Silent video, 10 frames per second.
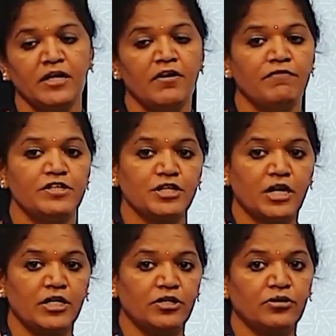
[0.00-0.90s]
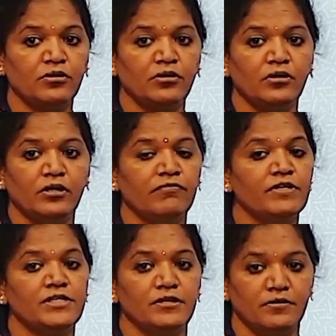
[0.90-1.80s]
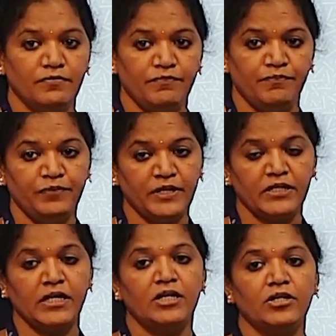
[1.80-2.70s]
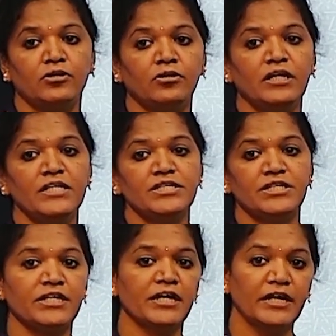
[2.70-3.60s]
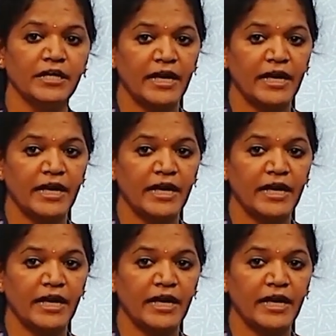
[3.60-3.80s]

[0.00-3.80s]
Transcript: which that control engineering